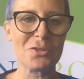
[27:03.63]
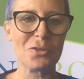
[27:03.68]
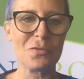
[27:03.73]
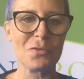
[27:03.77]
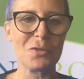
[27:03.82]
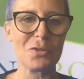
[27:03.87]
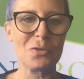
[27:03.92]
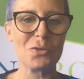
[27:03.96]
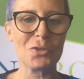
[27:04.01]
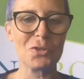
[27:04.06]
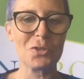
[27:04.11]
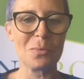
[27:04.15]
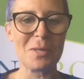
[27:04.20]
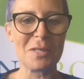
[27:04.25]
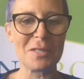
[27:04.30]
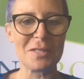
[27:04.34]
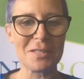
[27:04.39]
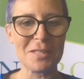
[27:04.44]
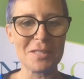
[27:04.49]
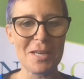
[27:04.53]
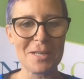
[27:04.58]
So if you know somebody
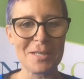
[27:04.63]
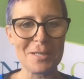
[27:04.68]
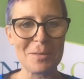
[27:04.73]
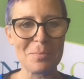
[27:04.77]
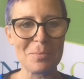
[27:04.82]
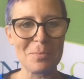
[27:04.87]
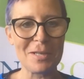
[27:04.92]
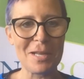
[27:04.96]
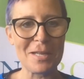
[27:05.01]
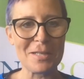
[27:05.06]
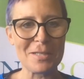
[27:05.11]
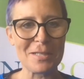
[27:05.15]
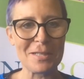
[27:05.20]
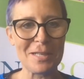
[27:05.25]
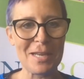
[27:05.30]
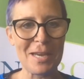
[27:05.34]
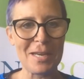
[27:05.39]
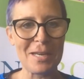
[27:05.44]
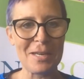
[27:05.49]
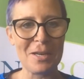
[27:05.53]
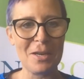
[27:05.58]
else that's had an implant and
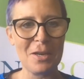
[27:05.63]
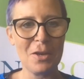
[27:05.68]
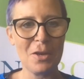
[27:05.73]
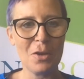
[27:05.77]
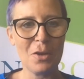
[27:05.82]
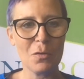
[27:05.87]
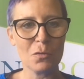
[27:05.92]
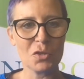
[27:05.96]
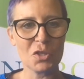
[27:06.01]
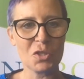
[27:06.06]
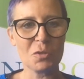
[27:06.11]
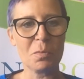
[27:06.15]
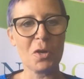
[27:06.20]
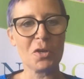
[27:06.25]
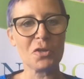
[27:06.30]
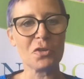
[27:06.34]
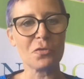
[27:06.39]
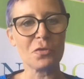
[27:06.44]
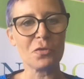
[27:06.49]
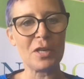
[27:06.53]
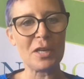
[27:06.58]
they
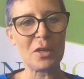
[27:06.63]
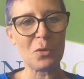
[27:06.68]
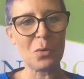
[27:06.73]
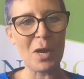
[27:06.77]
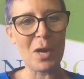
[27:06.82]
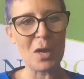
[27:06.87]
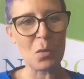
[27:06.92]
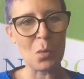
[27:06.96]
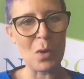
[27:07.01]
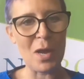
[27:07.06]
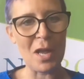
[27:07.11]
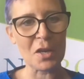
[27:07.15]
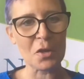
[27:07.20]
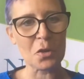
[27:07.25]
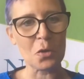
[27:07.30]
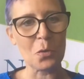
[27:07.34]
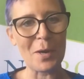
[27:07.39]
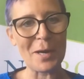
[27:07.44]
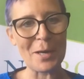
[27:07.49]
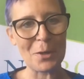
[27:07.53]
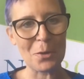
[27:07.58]
responded really quite well and
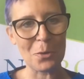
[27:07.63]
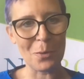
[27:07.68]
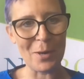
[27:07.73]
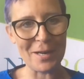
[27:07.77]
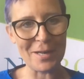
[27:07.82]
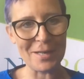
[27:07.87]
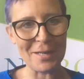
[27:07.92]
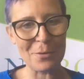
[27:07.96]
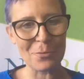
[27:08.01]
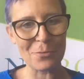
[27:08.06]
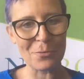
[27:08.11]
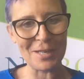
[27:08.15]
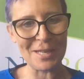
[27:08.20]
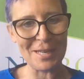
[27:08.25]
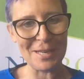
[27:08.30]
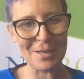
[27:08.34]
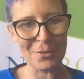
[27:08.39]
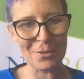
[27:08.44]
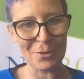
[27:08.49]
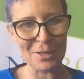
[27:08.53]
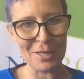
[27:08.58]
quite quickly and
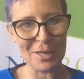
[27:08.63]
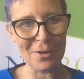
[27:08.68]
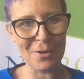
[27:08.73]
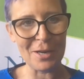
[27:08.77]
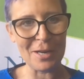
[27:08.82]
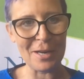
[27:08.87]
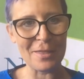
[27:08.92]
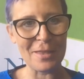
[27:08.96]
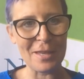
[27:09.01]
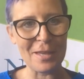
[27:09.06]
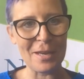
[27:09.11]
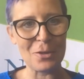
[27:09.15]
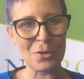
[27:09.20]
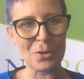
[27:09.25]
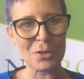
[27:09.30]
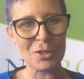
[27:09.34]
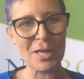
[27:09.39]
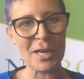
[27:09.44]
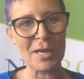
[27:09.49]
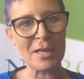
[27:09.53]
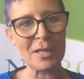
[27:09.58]
regained their hearing, and then you're
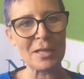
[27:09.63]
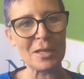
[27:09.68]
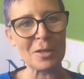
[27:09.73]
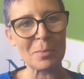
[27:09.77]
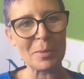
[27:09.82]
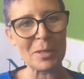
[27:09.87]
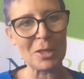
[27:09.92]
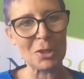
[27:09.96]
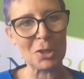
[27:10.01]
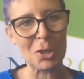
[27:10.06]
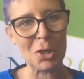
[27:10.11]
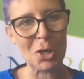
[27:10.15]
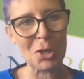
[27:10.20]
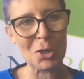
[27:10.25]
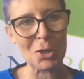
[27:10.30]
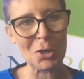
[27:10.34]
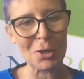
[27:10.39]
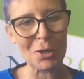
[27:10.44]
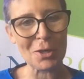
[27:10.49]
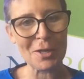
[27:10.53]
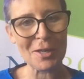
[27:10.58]
taking a little bit
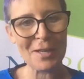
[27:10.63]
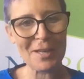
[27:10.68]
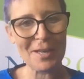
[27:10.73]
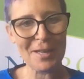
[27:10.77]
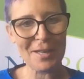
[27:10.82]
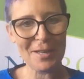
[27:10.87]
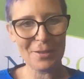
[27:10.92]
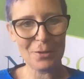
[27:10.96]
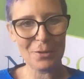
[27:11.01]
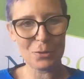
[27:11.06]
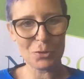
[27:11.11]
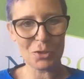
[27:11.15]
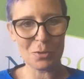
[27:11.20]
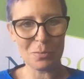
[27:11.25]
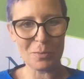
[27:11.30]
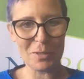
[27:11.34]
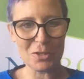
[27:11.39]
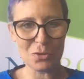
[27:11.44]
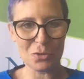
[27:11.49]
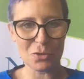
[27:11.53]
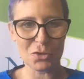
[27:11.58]
longer, those can
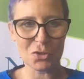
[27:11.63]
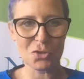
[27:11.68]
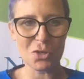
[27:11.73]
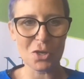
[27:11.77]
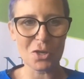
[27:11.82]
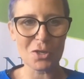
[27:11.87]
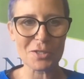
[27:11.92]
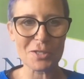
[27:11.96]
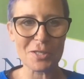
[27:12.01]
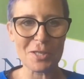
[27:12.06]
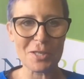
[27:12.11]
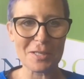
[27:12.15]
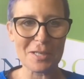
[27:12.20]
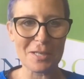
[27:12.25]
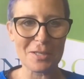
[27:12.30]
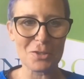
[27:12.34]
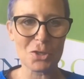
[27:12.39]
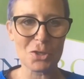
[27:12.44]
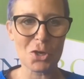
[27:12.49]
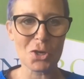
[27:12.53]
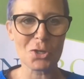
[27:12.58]
be sort of struggles, that
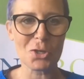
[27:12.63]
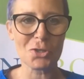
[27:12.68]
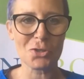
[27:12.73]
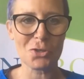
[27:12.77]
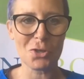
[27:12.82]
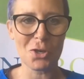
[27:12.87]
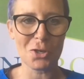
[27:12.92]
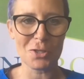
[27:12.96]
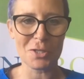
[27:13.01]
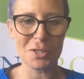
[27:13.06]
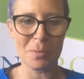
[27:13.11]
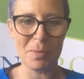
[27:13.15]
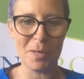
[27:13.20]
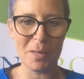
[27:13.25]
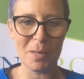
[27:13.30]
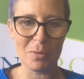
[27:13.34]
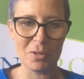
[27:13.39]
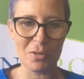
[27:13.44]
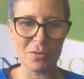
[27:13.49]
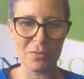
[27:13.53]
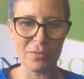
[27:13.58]
internal struggles that
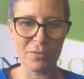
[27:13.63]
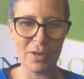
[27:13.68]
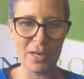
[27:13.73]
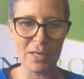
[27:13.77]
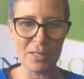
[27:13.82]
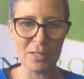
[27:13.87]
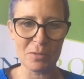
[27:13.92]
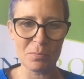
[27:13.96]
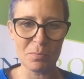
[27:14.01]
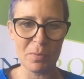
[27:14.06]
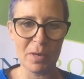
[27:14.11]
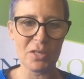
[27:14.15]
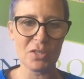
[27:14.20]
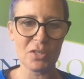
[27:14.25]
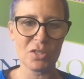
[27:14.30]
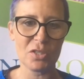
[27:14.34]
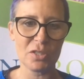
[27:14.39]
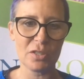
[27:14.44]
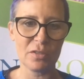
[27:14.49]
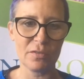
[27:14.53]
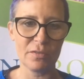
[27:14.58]
people can face,
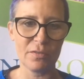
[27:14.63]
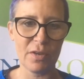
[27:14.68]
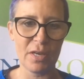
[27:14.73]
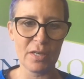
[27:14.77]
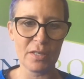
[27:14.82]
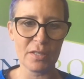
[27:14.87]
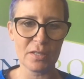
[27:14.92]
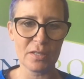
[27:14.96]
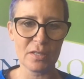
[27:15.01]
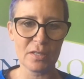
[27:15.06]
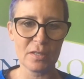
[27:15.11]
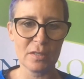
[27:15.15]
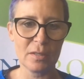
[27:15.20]
patients can face.